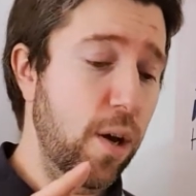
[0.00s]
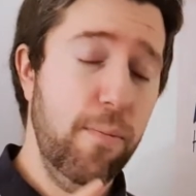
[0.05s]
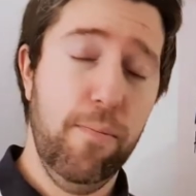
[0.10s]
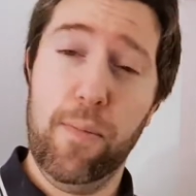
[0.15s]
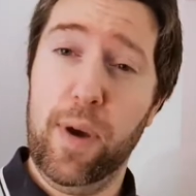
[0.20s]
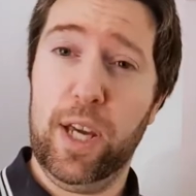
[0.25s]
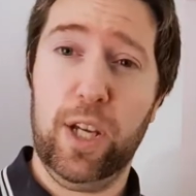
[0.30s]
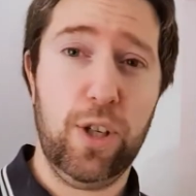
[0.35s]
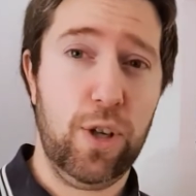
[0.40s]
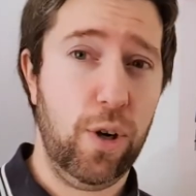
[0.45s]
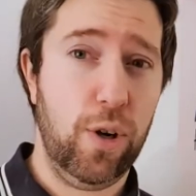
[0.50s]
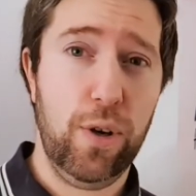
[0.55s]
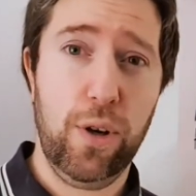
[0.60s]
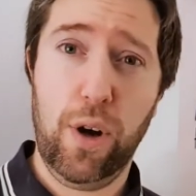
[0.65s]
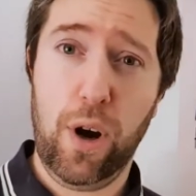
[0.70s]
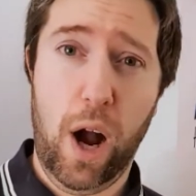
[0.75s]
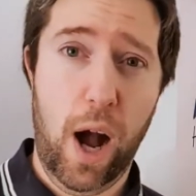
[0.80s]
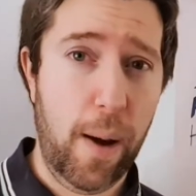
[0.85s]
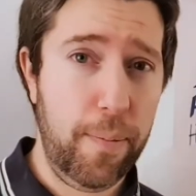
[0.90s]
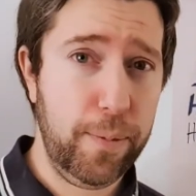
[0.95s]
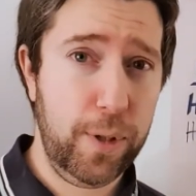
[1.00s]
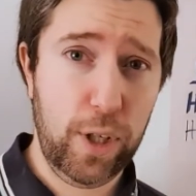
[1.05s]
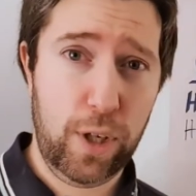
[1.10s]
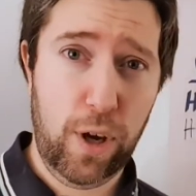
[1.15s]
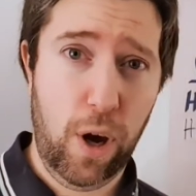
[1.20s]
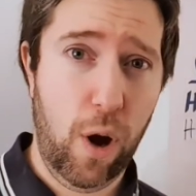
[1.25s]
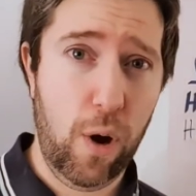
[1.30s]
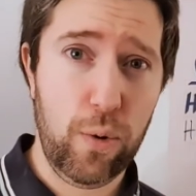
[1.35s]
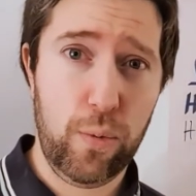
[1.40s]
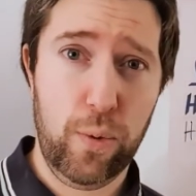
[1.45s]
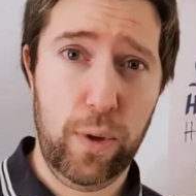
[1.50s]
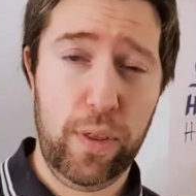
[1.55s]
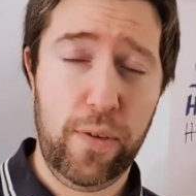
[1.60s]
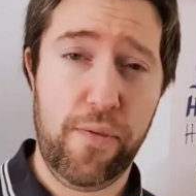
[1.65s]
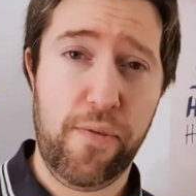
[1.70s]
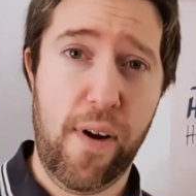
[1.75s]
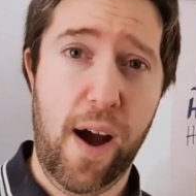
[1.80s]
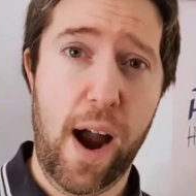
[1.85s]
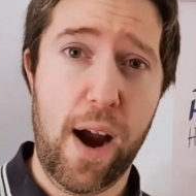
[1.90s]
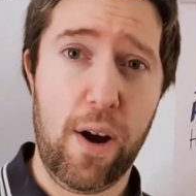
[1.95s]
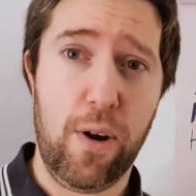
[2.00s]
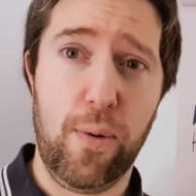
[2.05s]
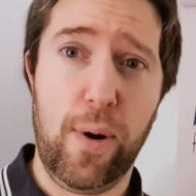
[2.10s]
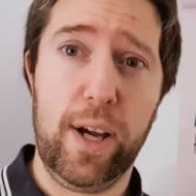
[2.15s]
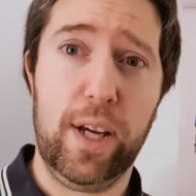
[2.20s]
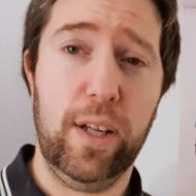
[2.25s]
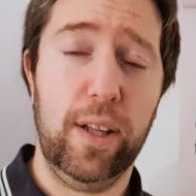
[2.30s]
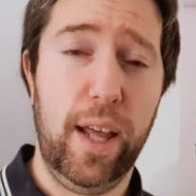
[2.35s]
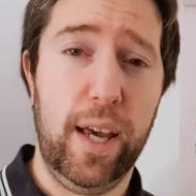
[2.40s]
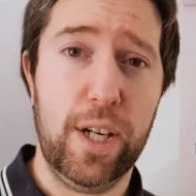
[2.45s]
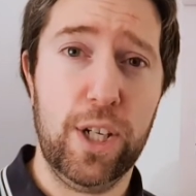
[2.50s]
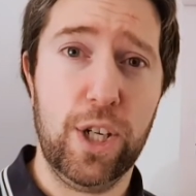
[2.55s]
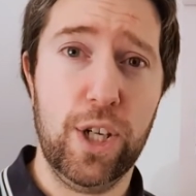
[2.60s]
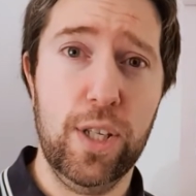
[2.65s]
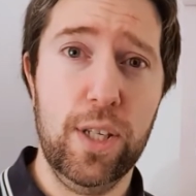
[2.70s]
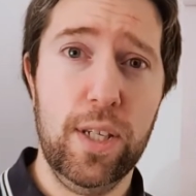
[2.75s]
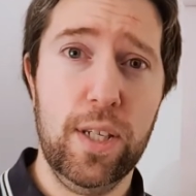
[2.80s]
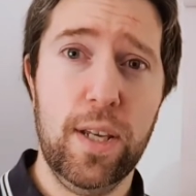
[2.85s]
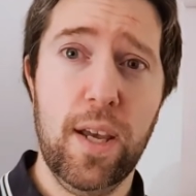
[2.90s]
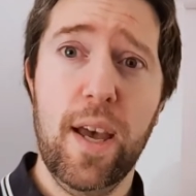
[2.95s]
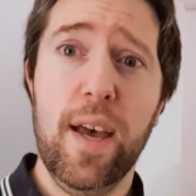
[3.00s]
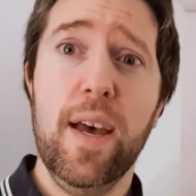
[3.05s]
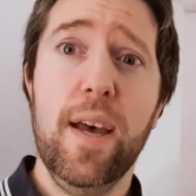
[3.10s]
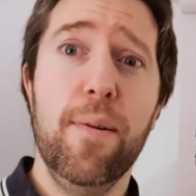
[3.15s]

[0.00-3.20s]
Make sure you're up to code with the fire regulations.